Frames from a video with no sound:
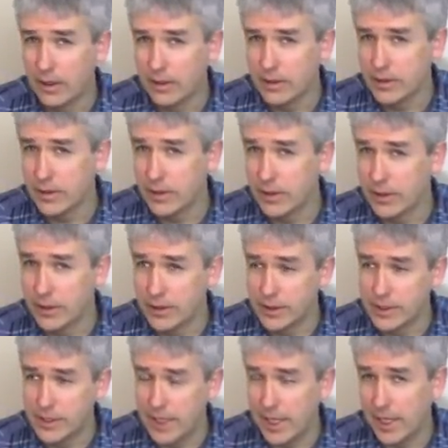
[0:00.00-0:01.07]
so that you
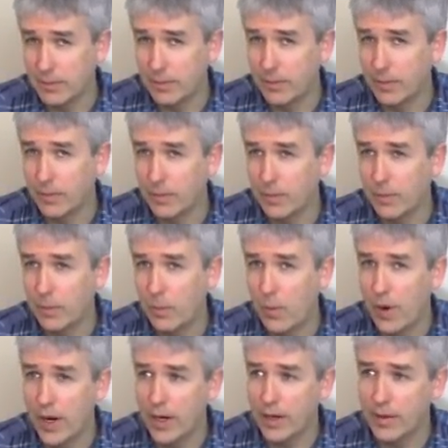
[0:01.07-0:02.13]
understand
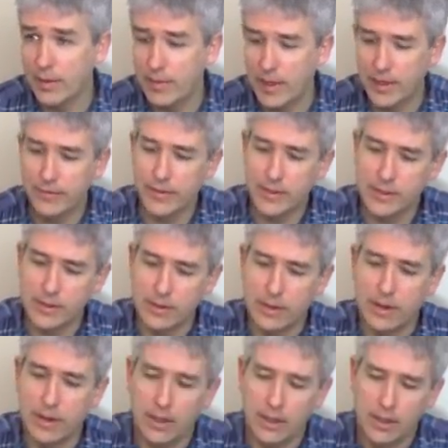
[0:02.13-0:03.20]
where the benefits
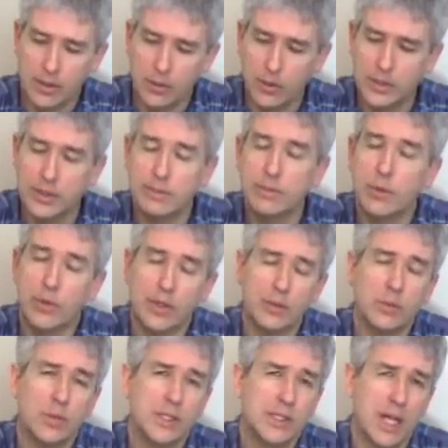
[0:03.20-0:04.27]
are, what's important,
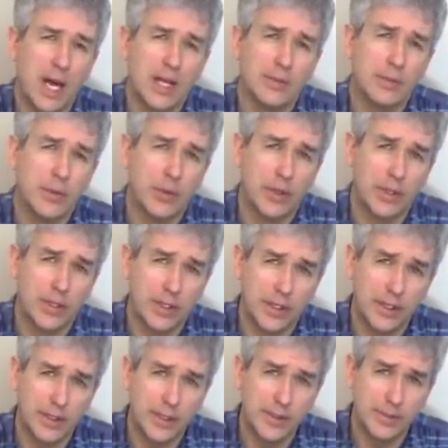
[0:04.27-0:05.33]
what's not important in
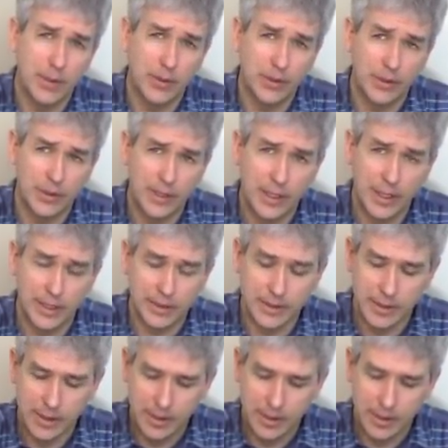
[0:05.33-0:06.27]
these motor kits.